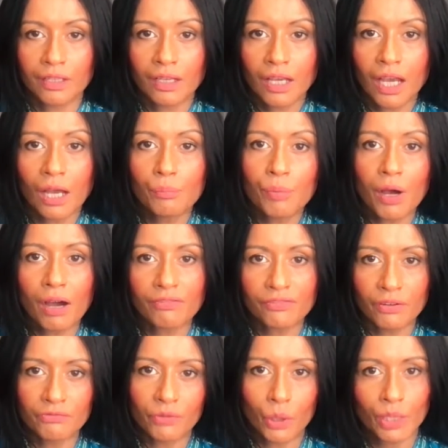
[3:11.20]
apart
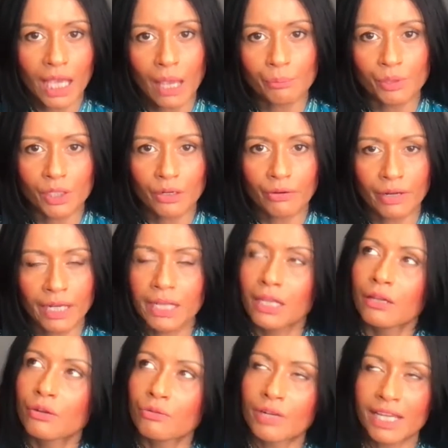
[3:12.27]
from
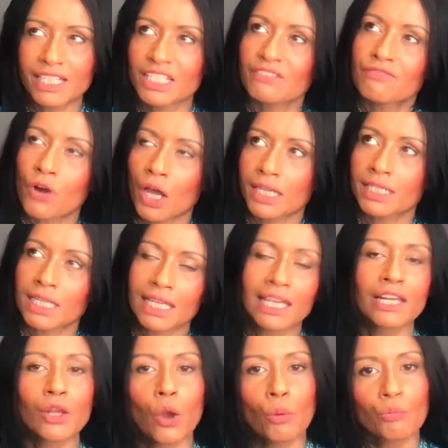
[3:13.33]
vocabulary, creative writing
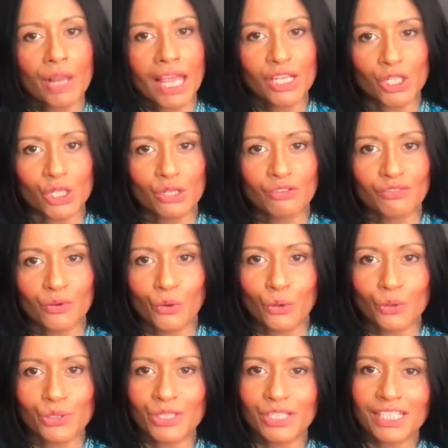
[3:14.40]
and comprehension, of
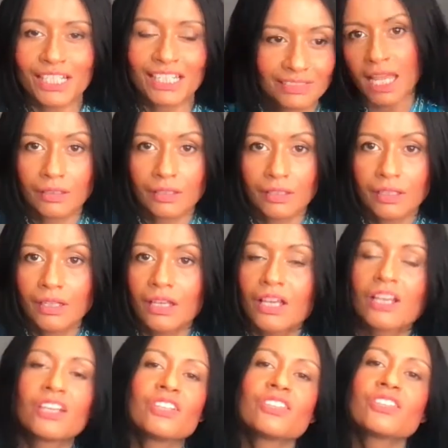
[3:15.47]
course.
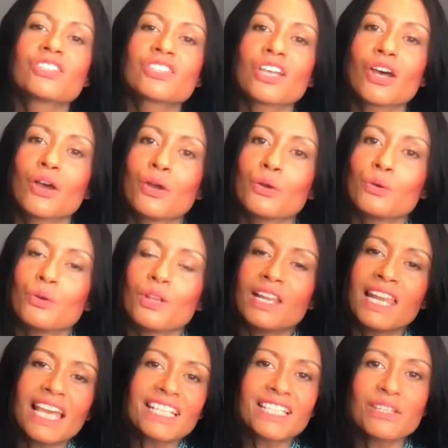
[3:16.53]
So
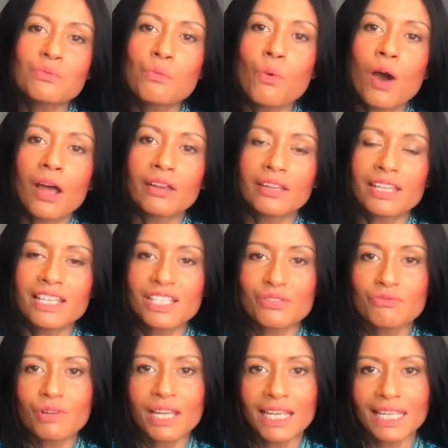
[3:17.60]
lesson 1 is
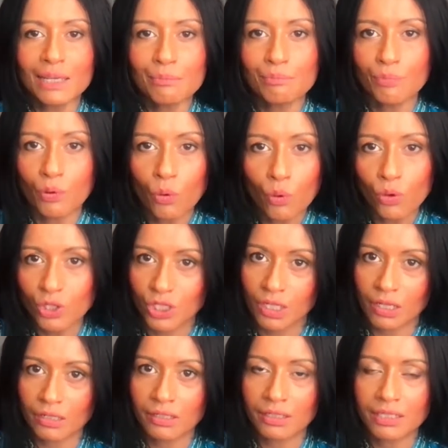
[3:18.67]
really
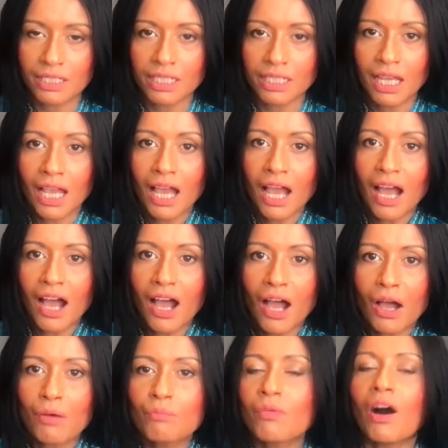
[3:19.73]
important.
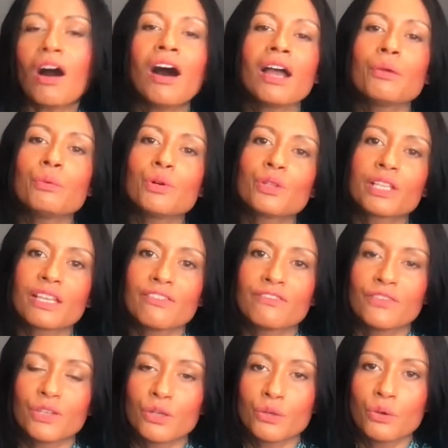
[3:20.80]
I will give
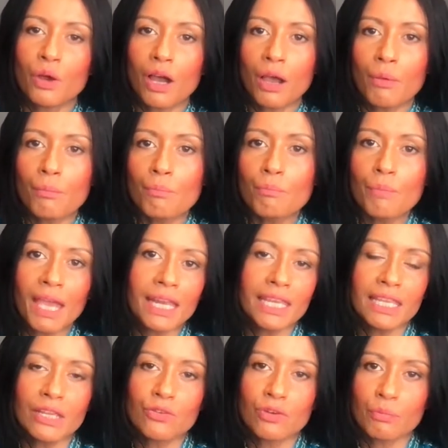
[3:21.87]
you
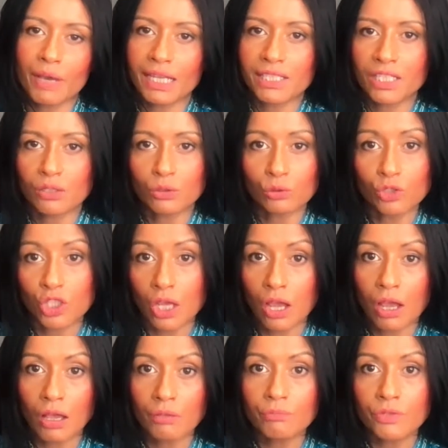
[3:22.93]
many grammatical
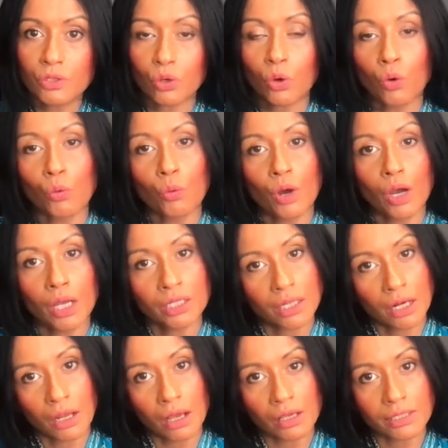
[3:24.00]
terms or word
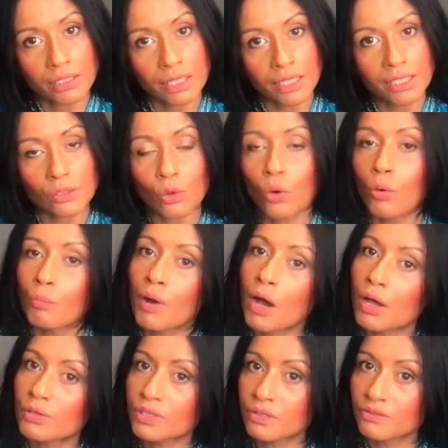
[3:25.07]
classes or
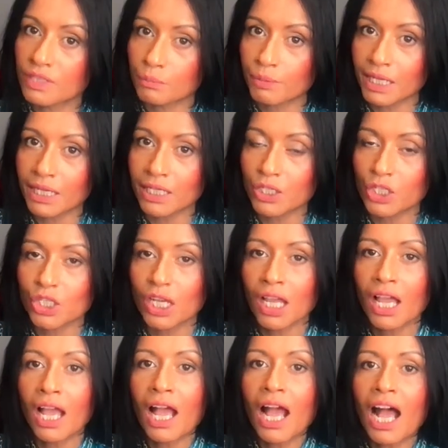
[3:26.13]
parts of speech,
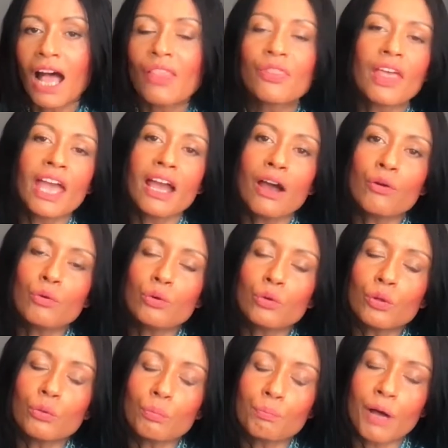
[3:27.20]
and they are
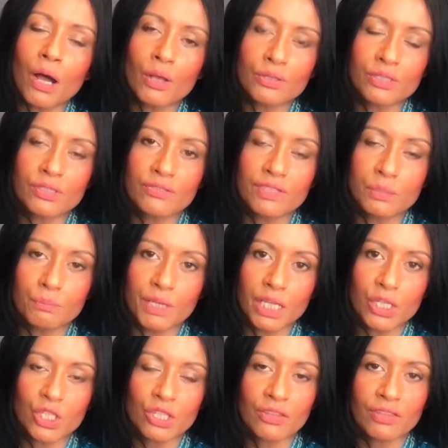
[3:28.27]
all parts of
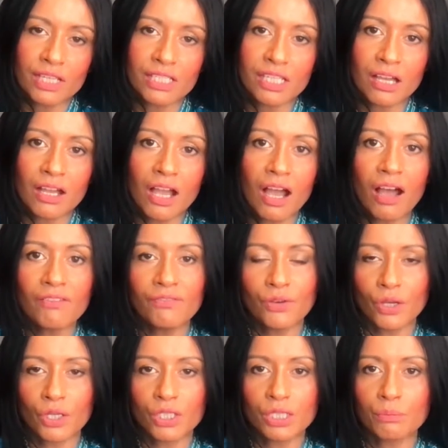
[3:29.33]
speech that are
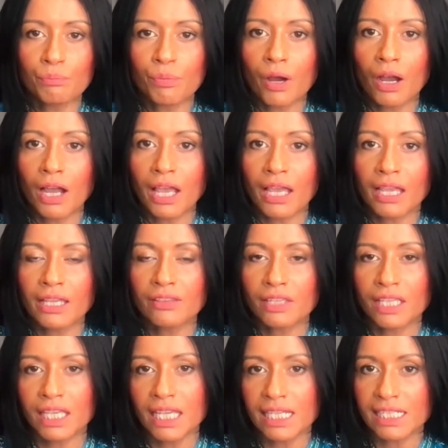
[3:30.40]
covered by the
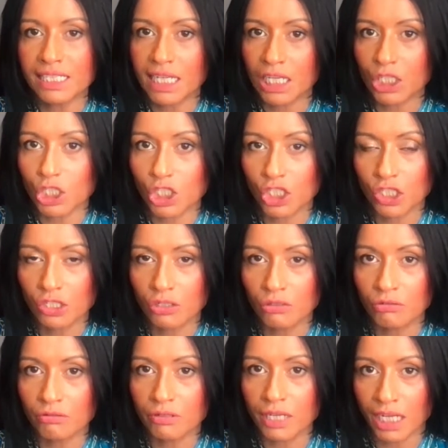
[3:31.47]
Key Stage
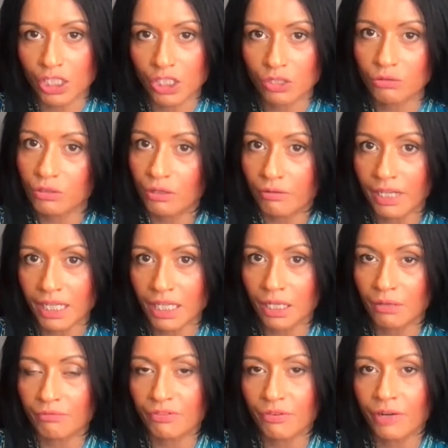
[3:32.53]
2 National
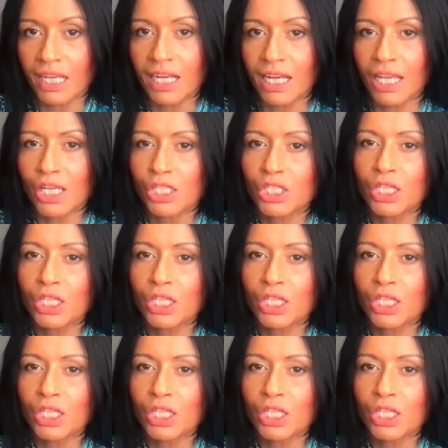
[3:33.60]
Curriculum for English.